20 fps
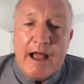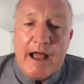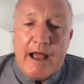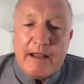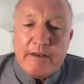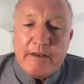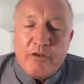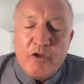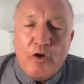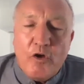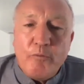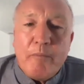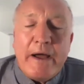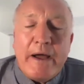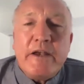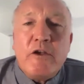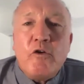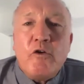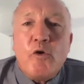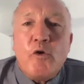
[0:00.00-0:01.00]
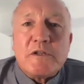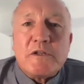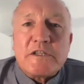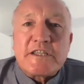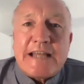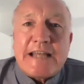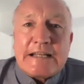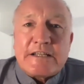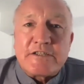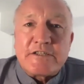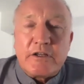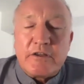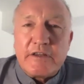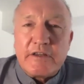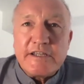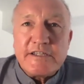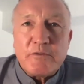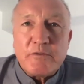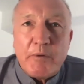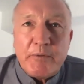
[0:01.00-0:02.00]
Not my normal stance on
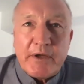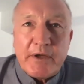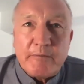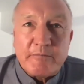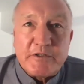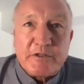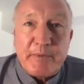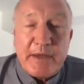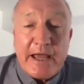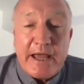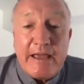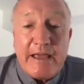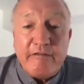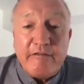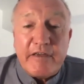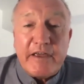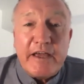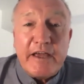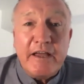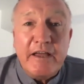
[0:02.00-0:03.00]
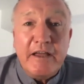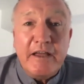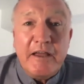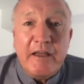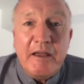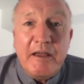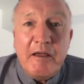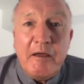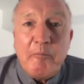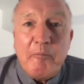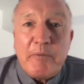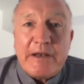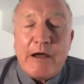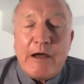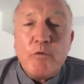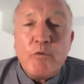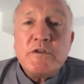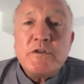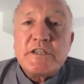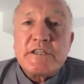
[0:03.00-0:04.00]
this where we come to behavior, but I
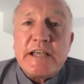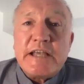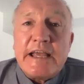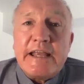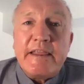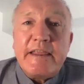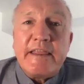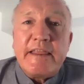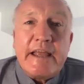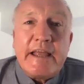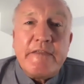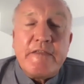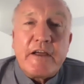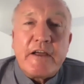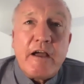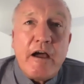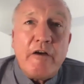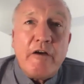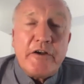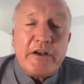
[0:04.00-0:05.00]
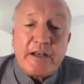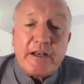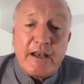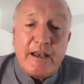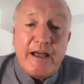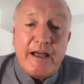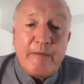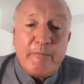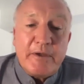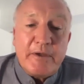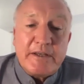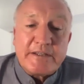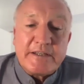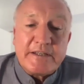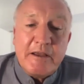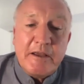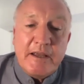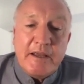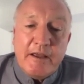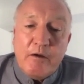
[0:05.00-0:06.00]
would say in the current climate,
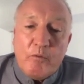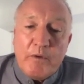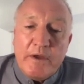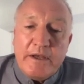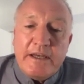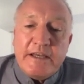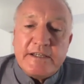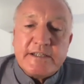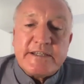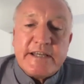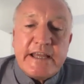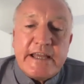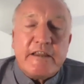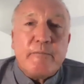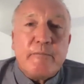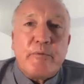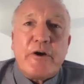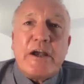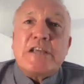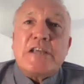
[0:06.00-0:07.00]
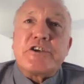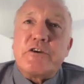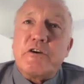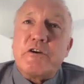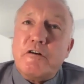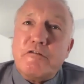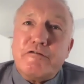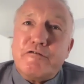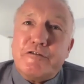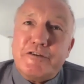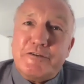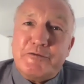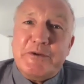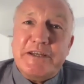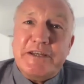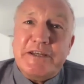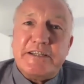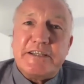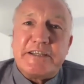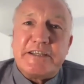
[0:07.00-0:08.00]
we need to take the pressure off. We
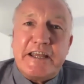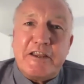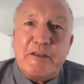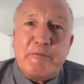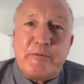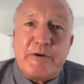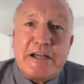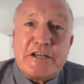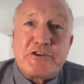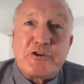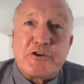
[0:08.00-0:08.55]
need to take the pressure